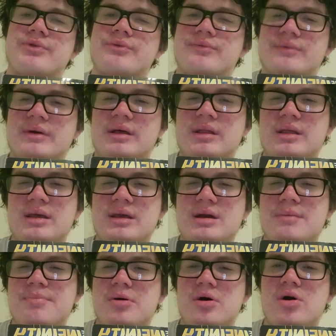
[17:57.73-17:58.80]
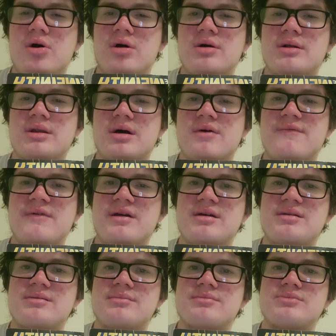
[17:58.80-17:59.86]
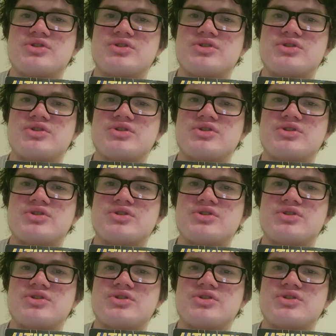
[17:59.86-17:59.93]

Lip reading: really a part of it.